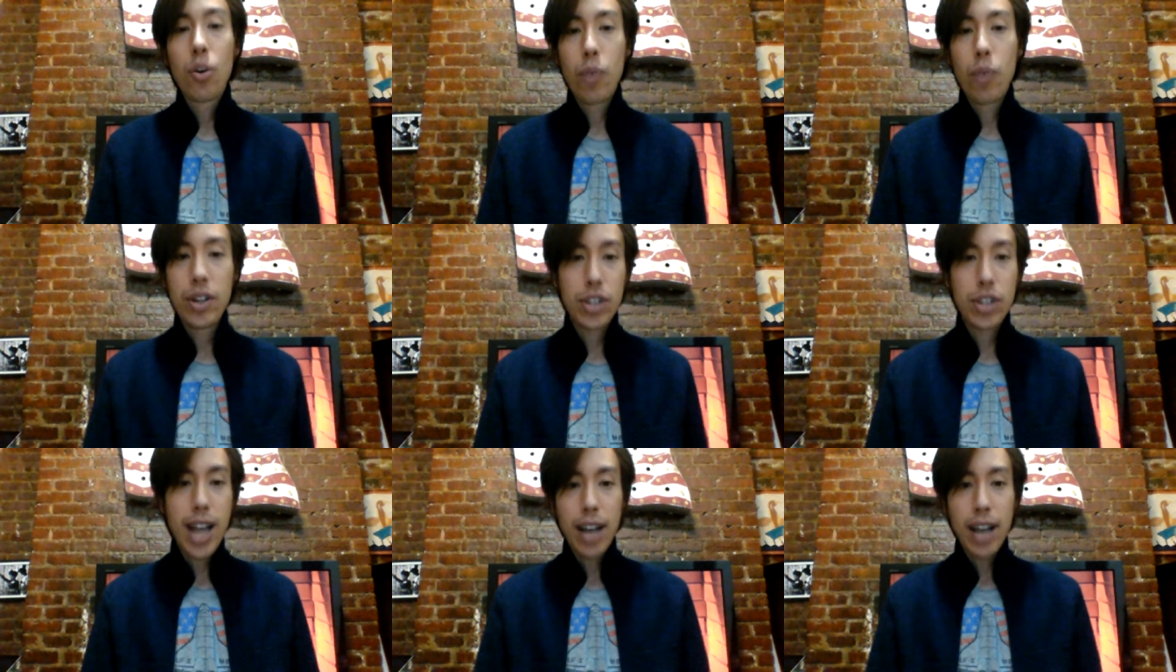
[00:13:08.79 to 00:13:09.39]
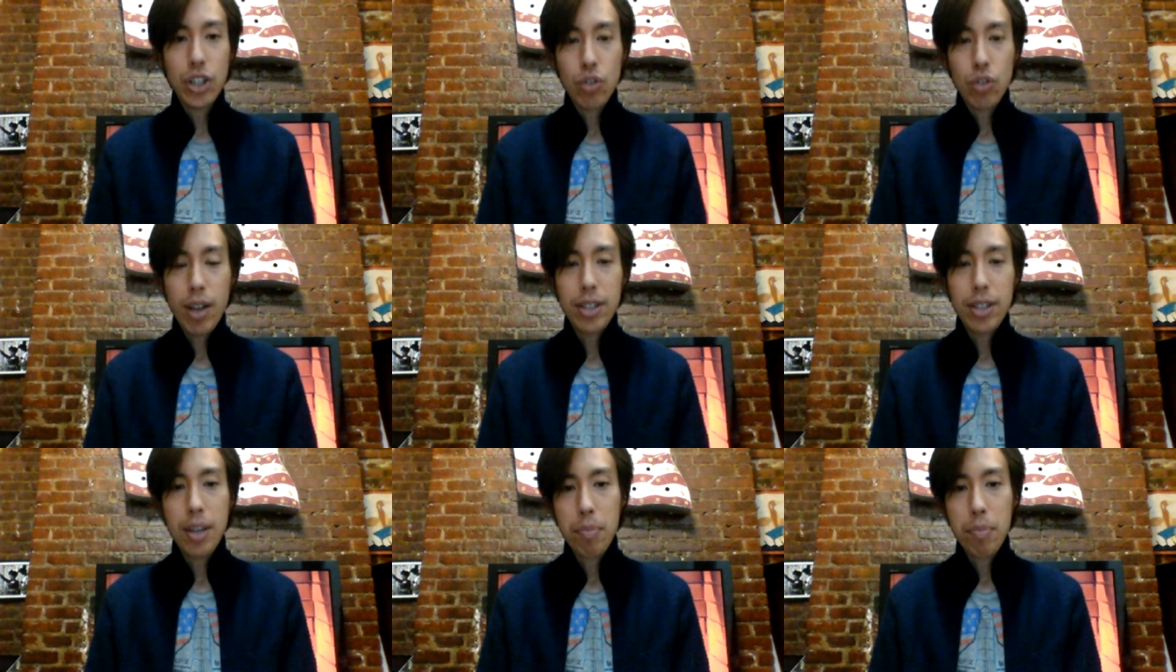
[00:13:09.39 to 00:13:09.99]
which, yeah,
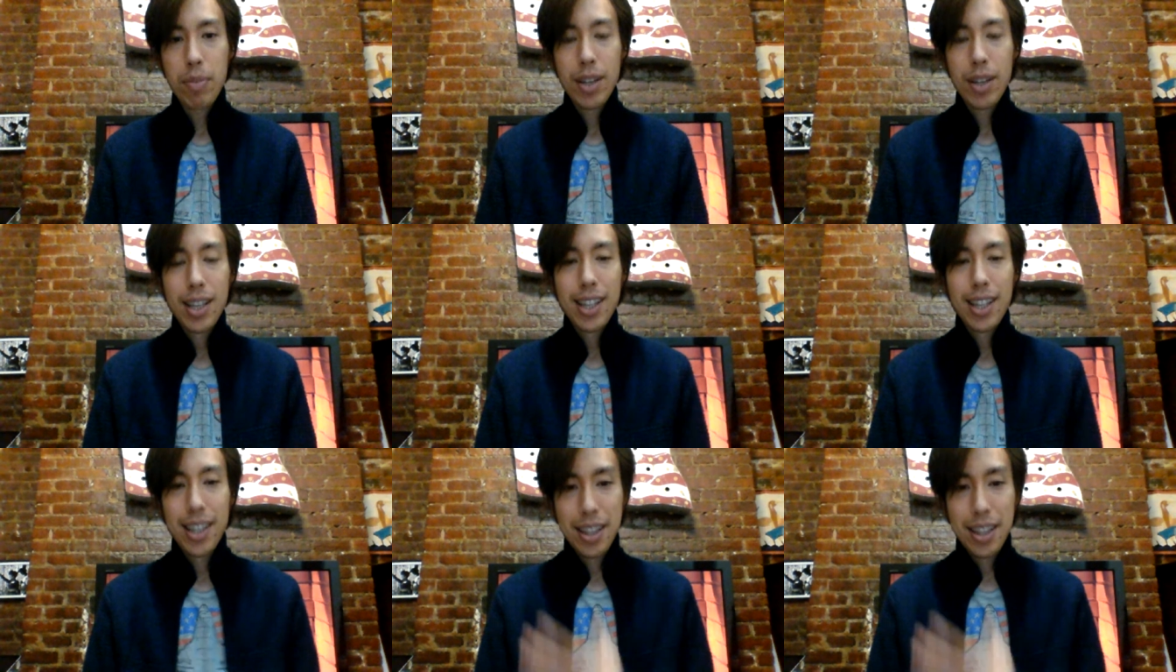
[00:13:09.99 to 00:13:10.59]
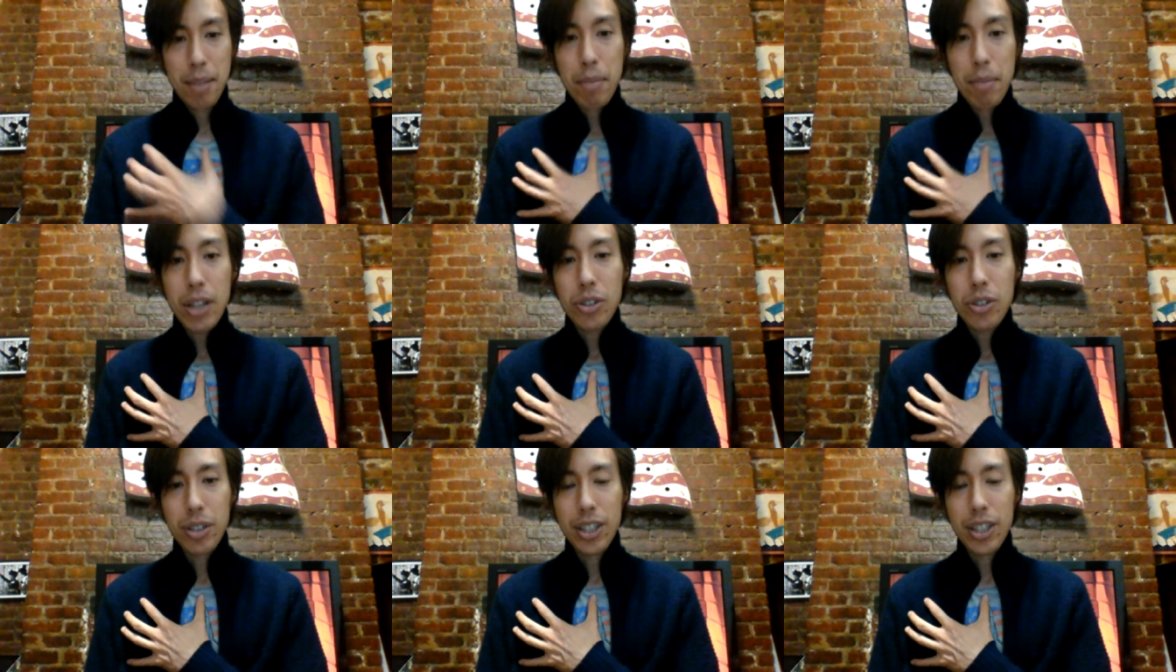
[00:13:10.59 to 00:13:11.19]
shreds up the
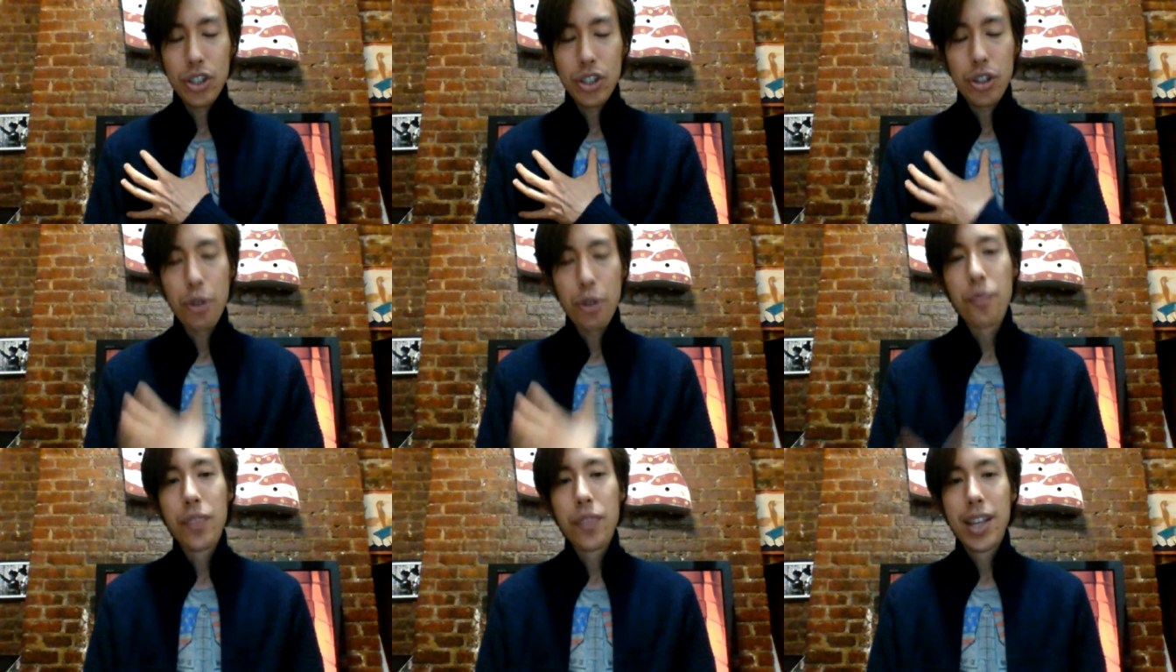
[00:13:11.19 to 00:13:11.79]
muscle tissue.